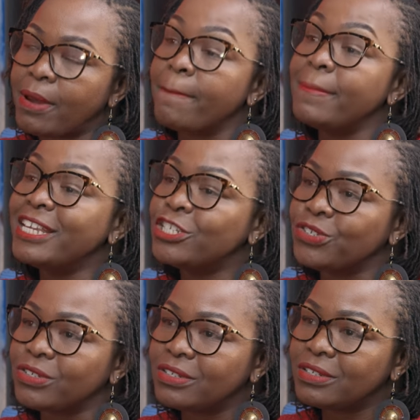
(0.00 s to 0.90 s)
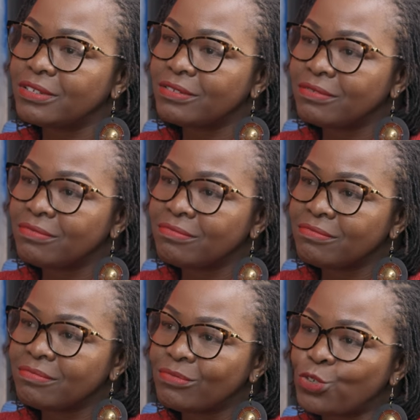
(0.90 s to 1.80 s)
permission
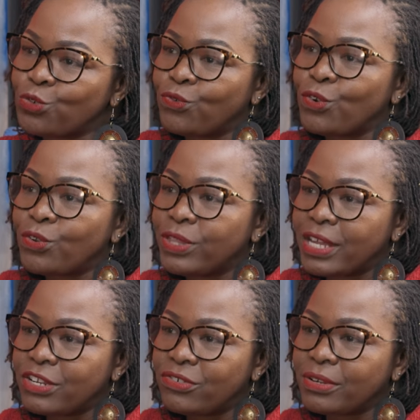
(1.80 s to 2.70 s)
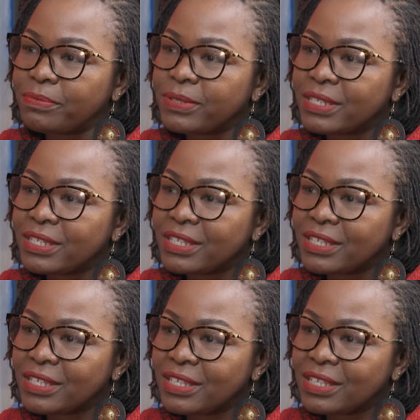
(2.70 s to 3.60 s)
to follow their dreams
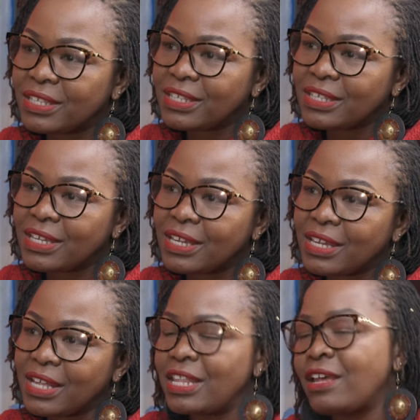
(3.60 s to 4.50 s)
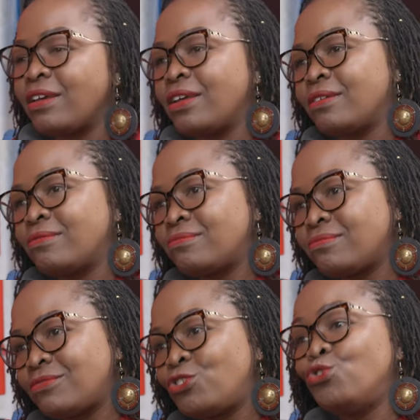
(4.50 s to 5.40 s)
and their
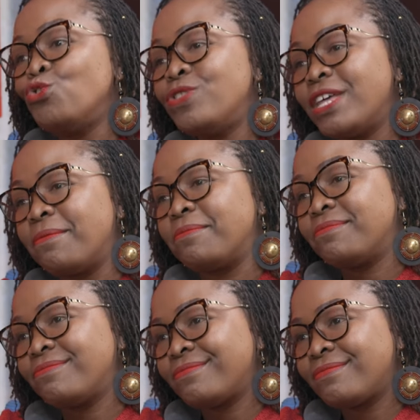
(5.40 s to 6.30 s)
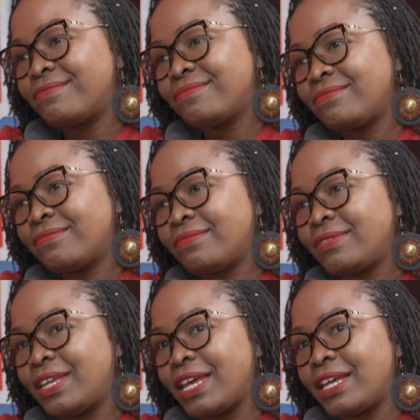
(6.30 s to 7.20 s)
to do them.
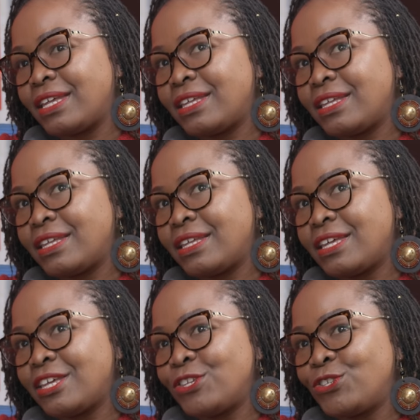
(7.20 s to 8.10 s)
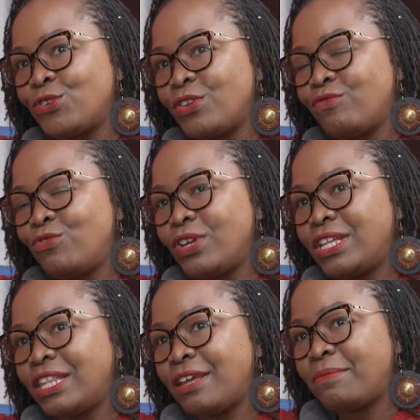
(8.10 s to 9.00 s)
Mm. Yeah. So if
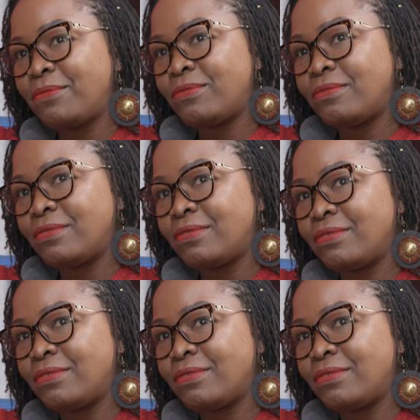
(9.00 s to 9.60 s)
doing them